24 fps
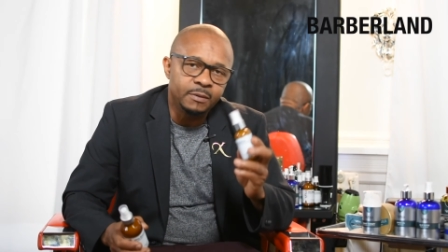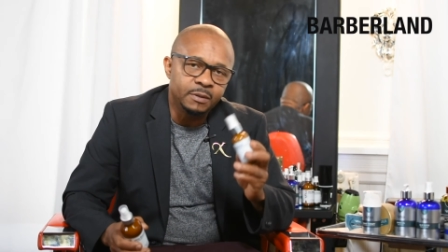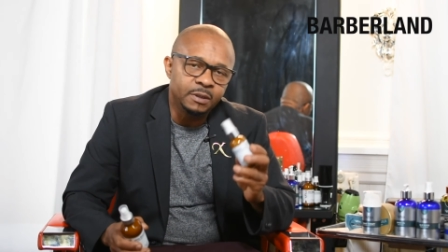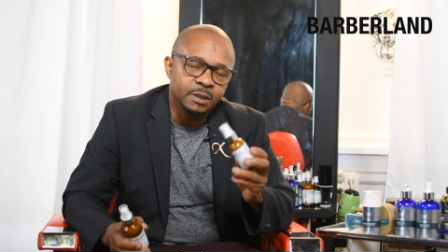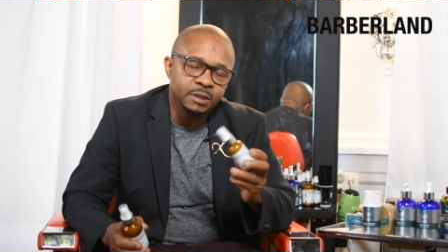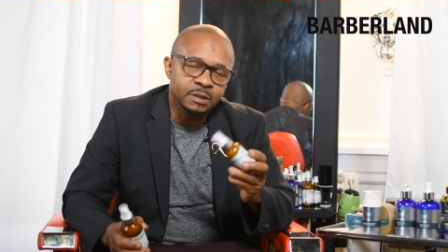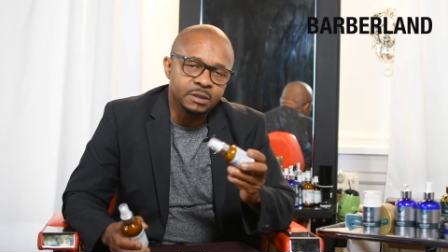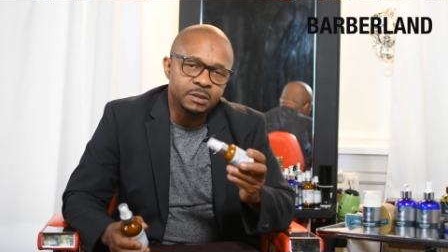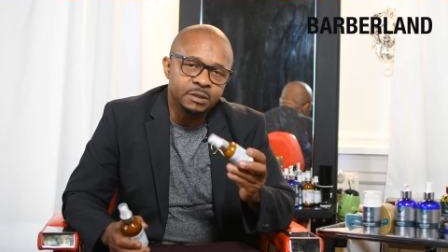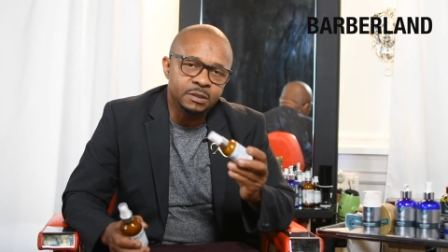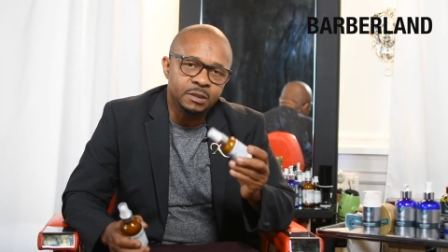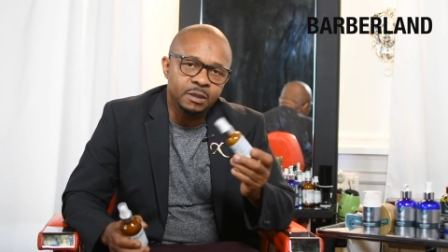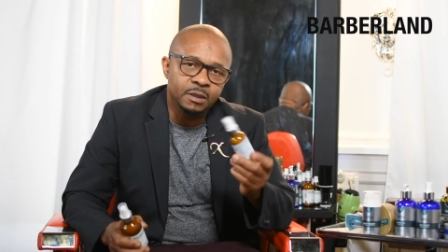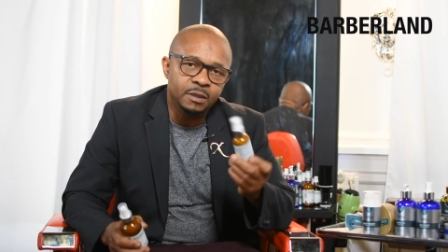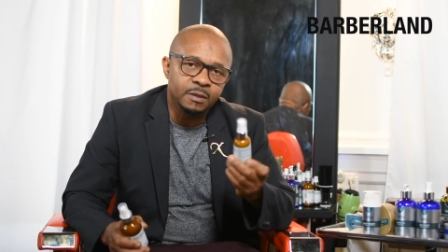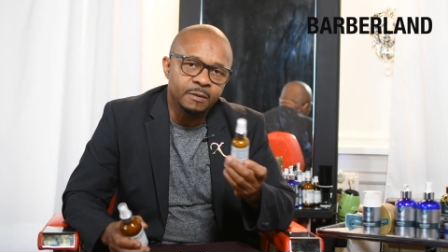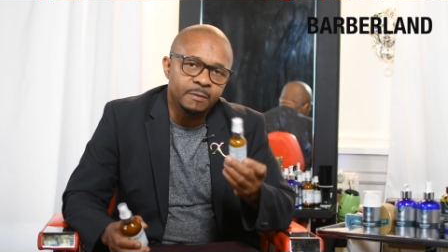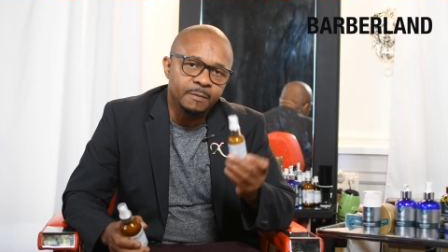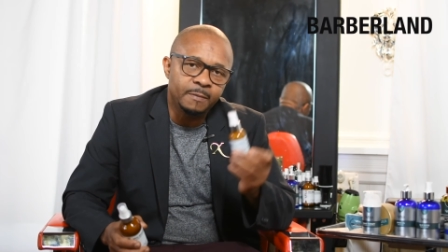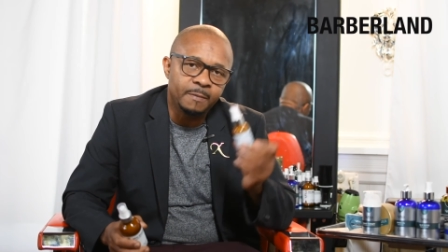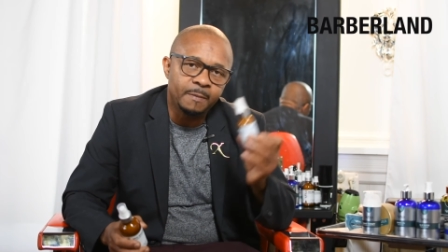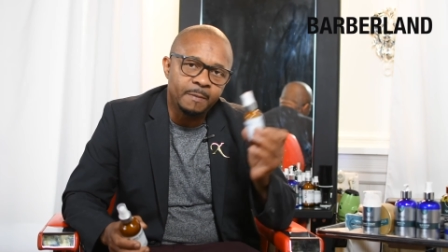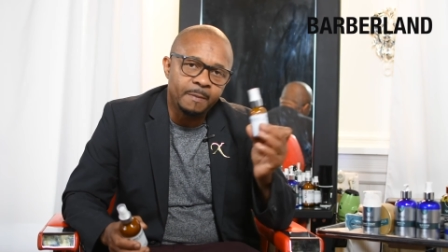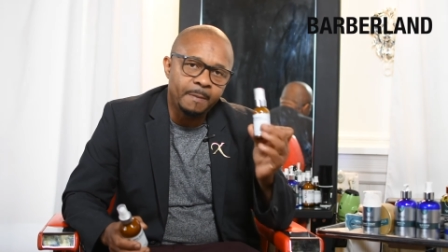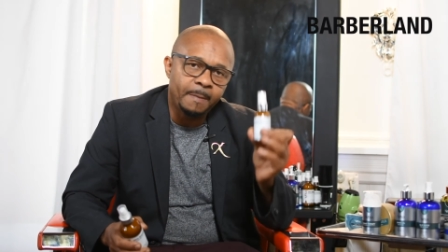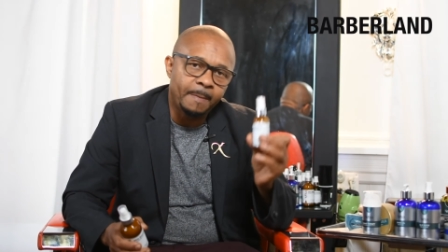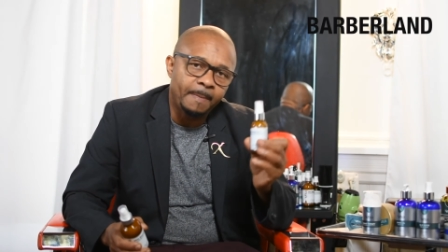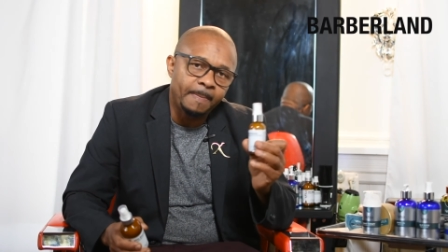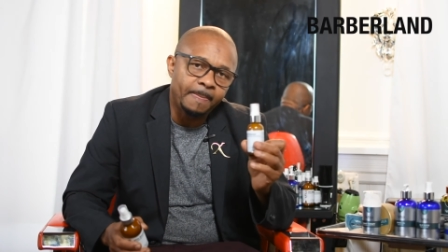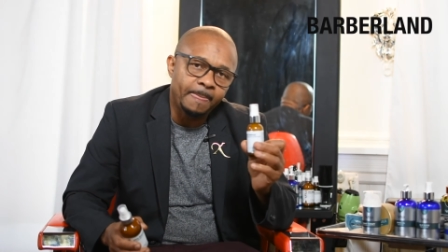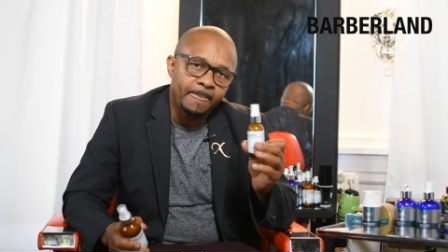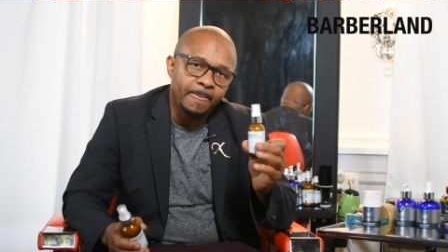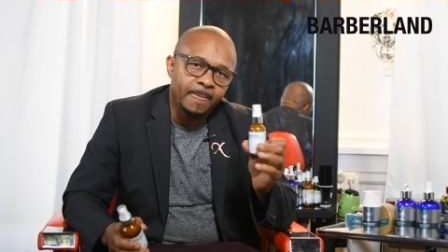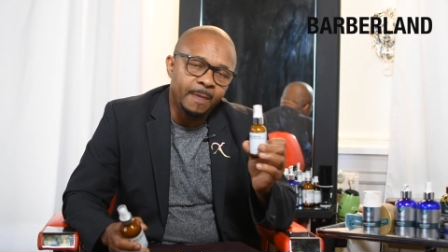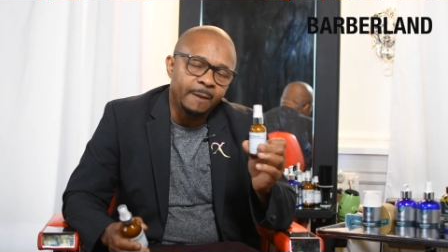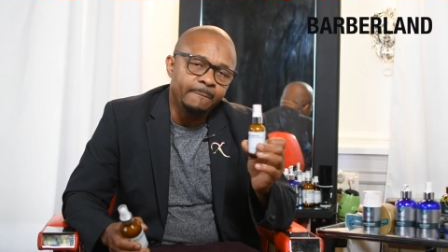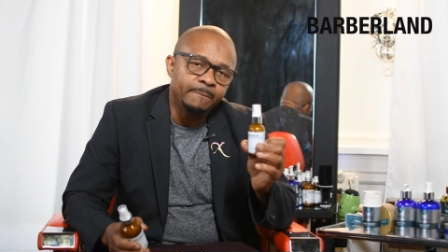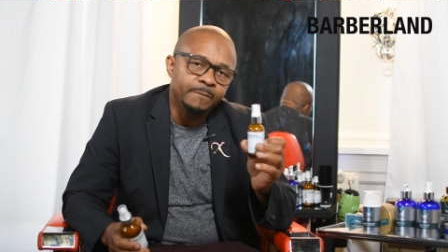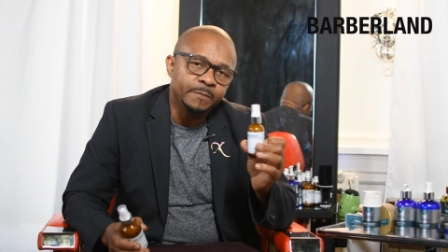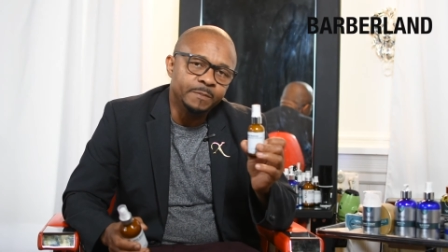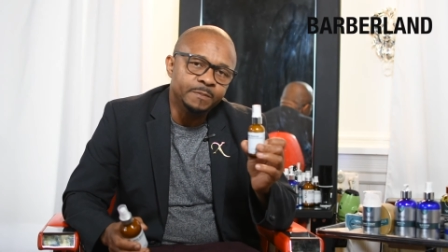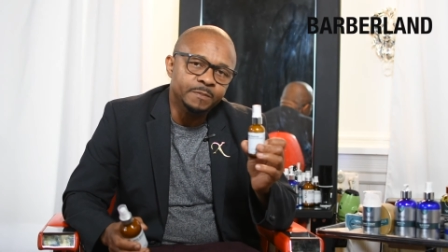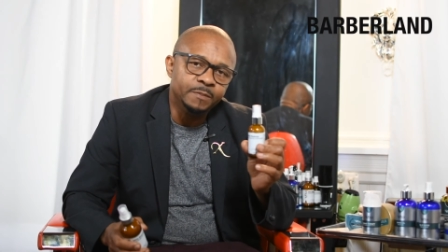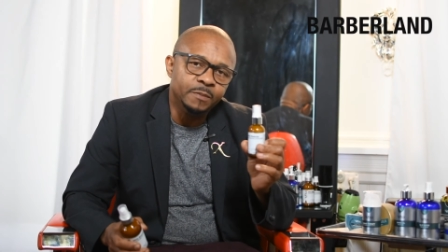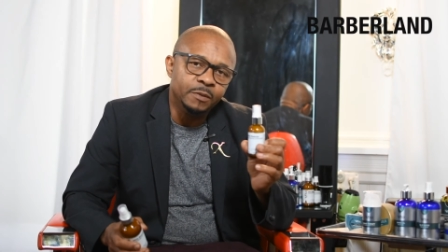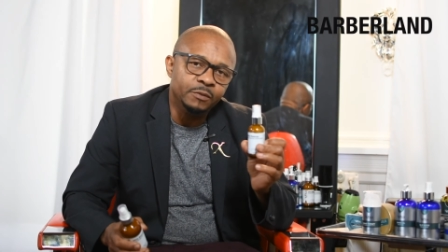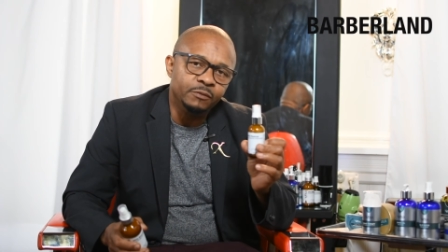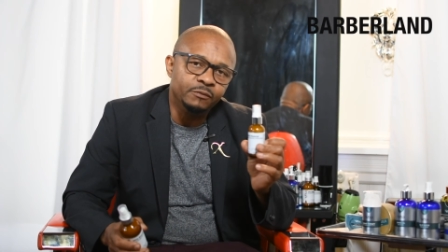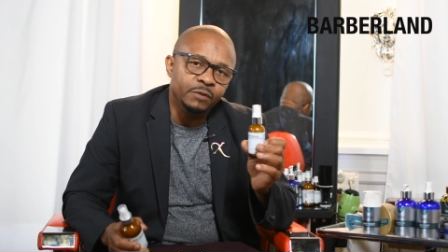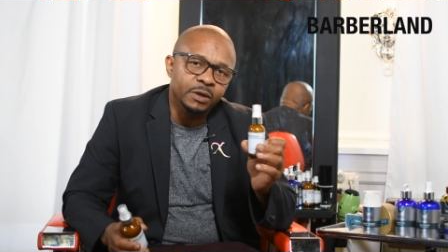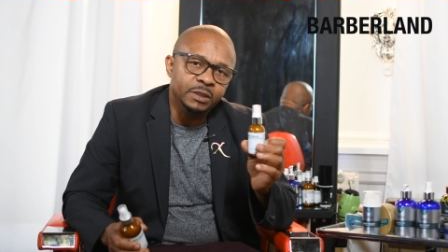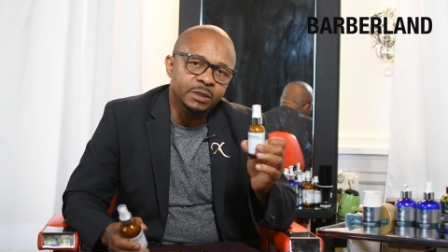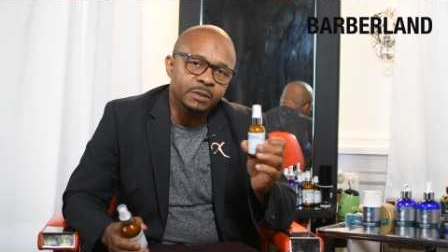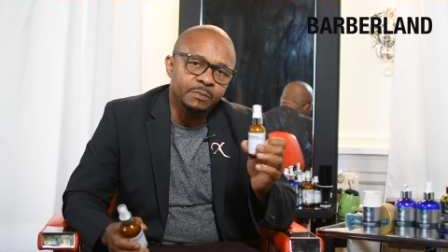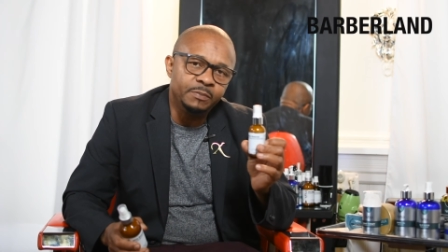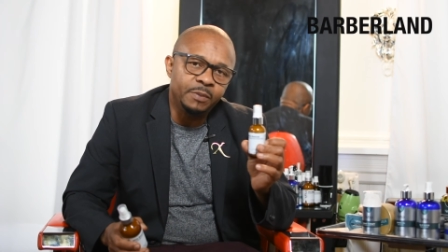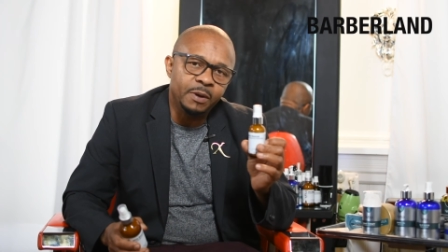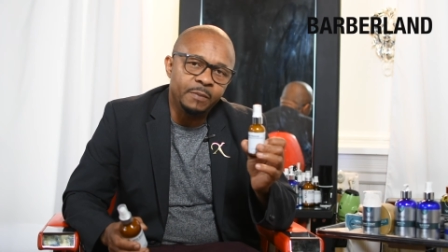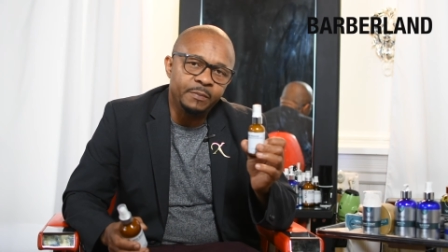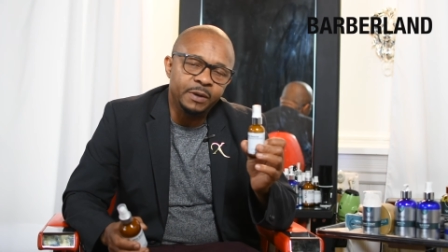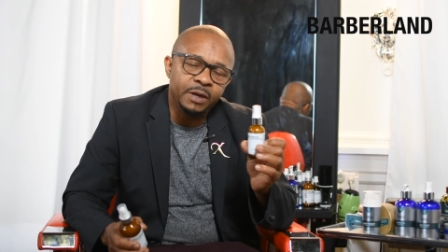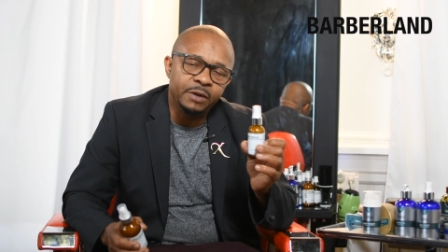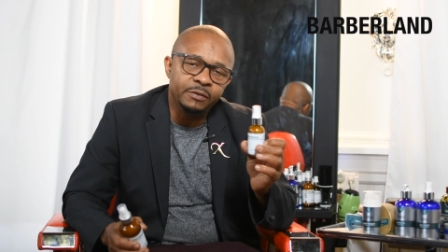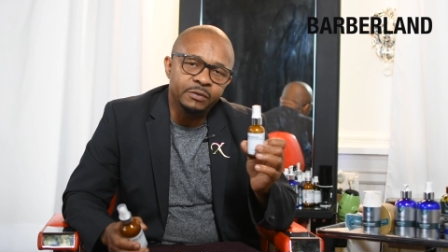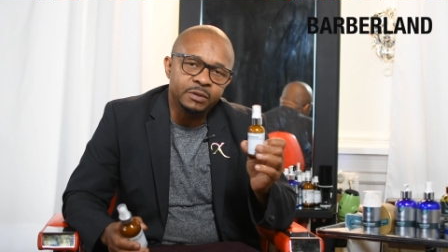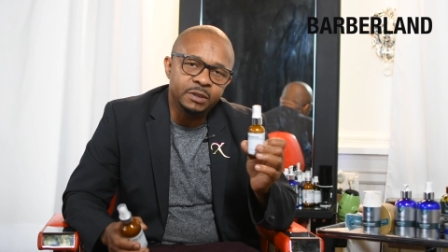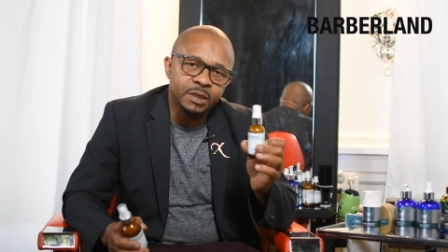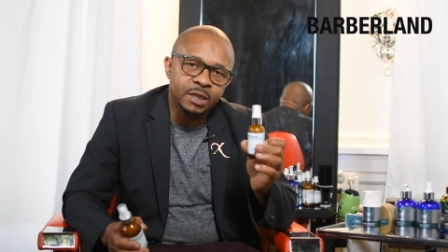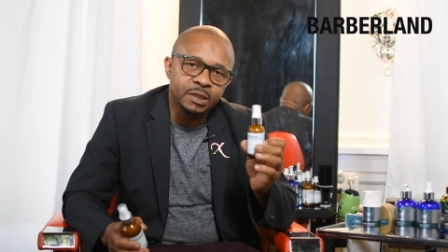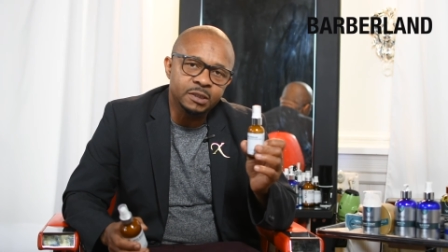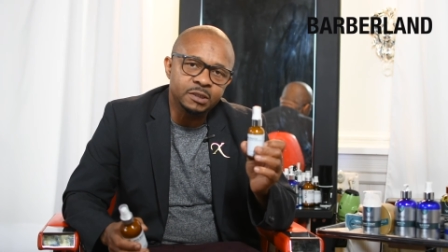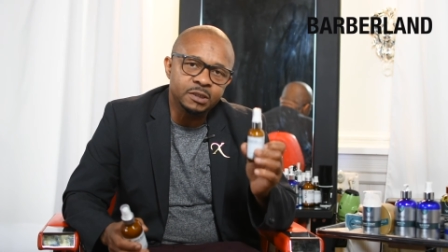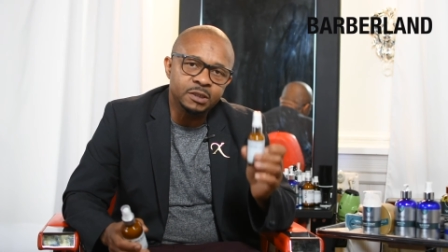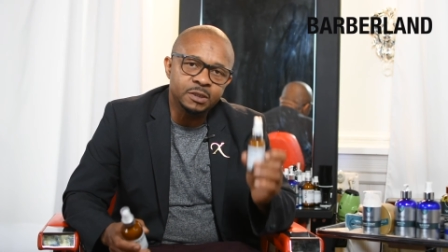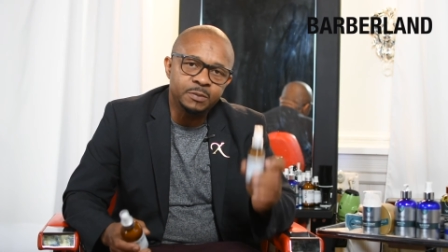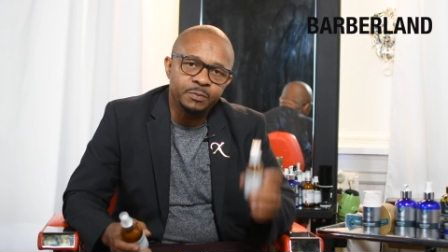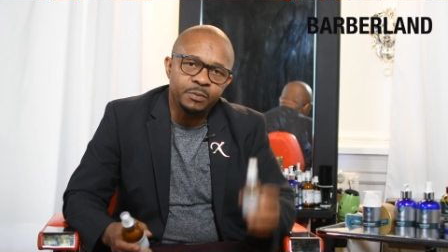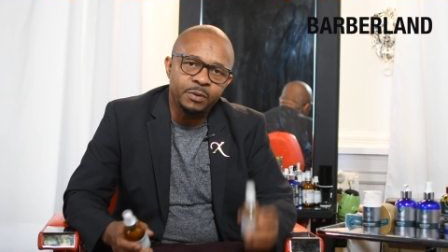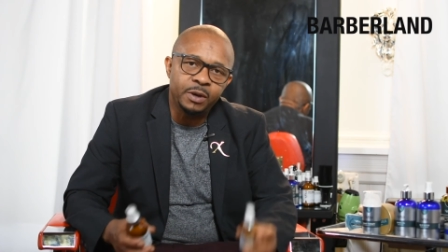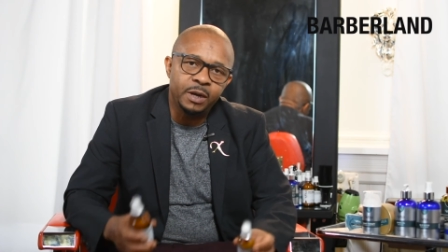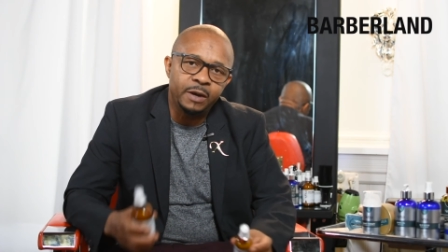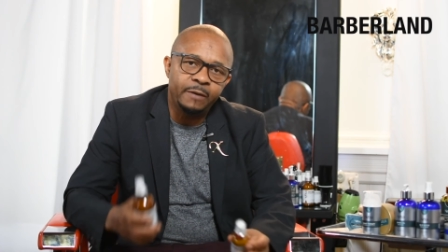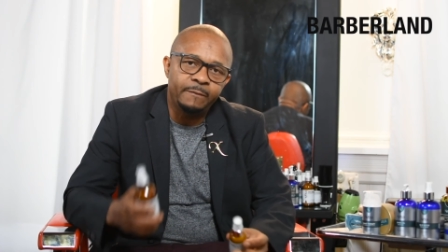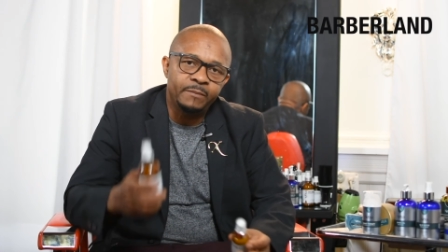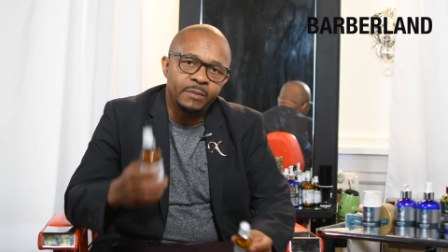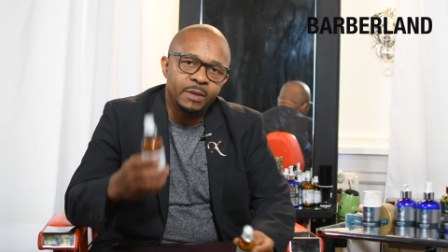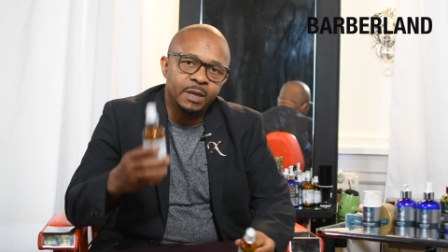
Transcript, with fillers: This is the razor bump and irritation spray,